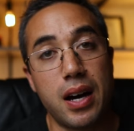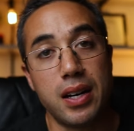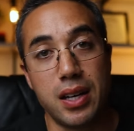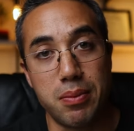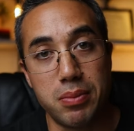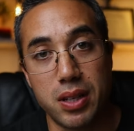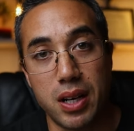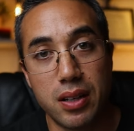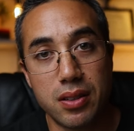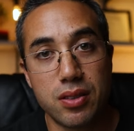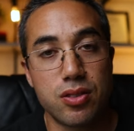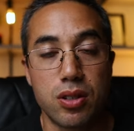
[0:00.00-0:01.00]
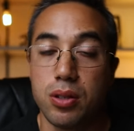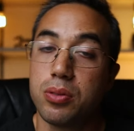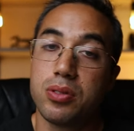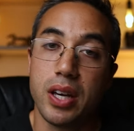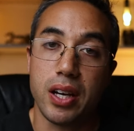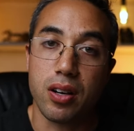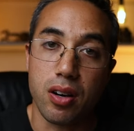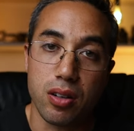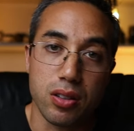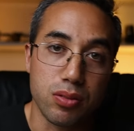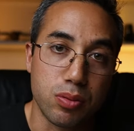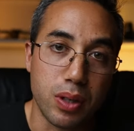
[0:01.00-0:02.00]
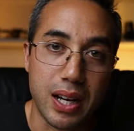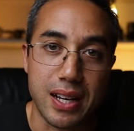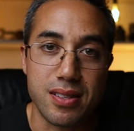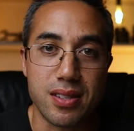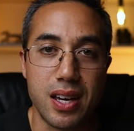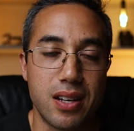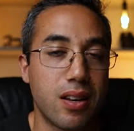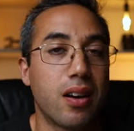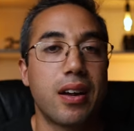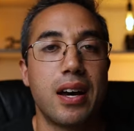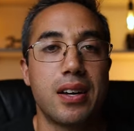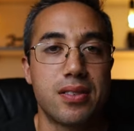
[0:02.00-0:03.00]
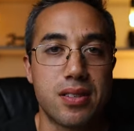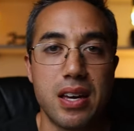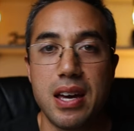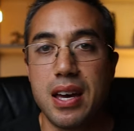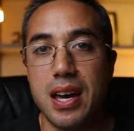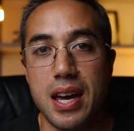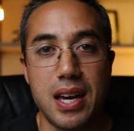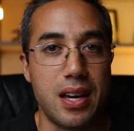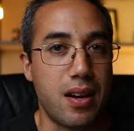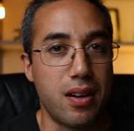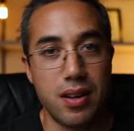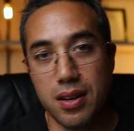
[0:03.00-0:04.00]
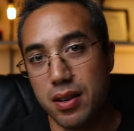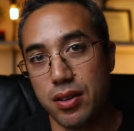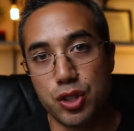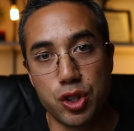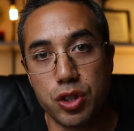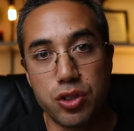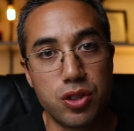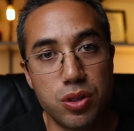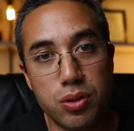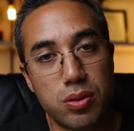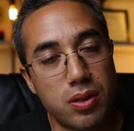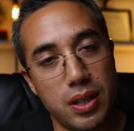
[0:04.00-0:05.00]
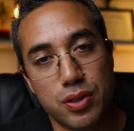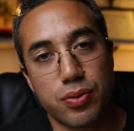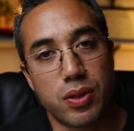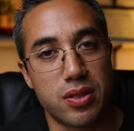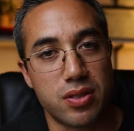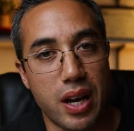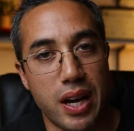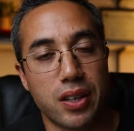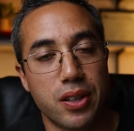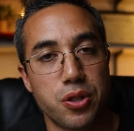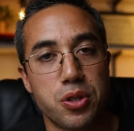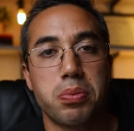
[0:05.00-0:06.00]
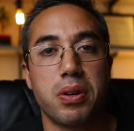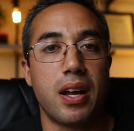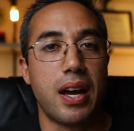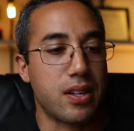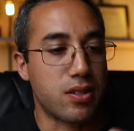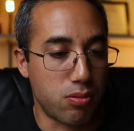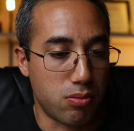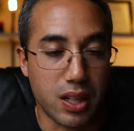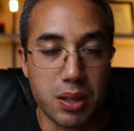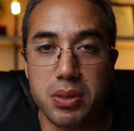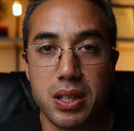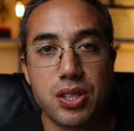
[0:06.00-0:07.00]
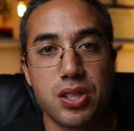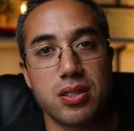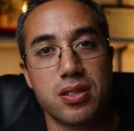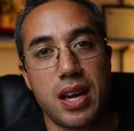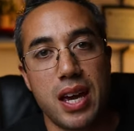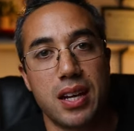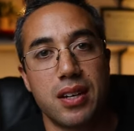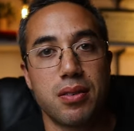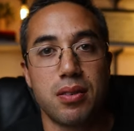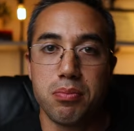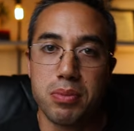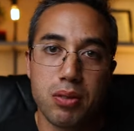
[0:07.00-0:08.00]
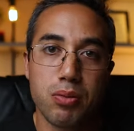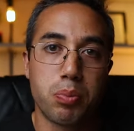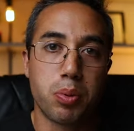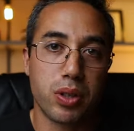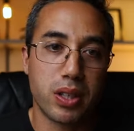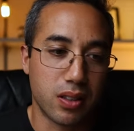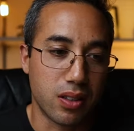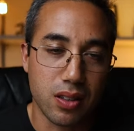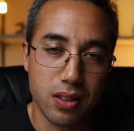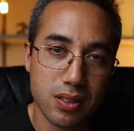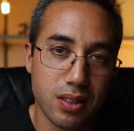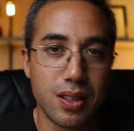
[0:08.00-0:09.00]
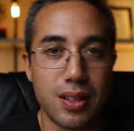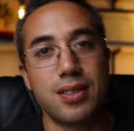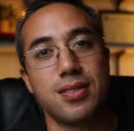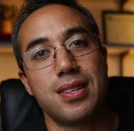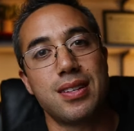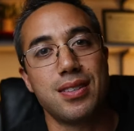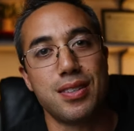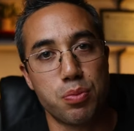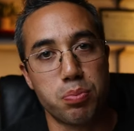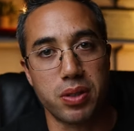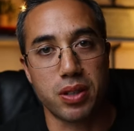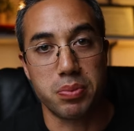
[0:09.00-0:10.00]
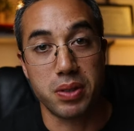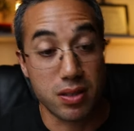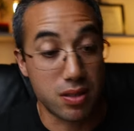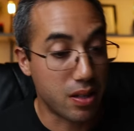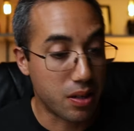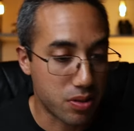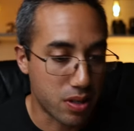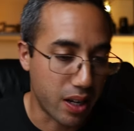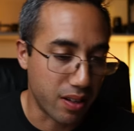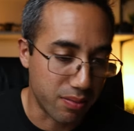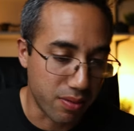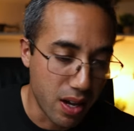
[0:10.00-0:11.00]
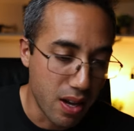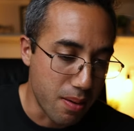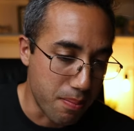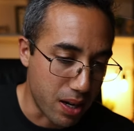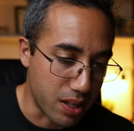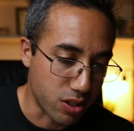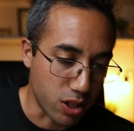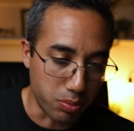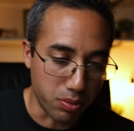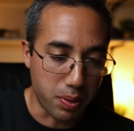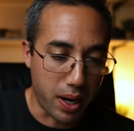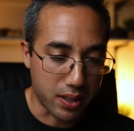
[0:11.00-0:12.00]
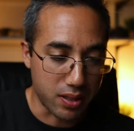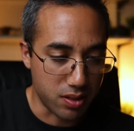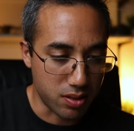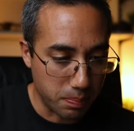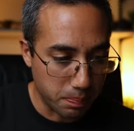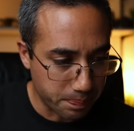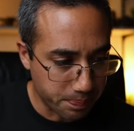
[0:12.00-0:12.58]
I am not, so take all of what I say not as a should do as far as diet goes, but as recommendations and me reporting the content that is in this book because it's outside of my scope of practice.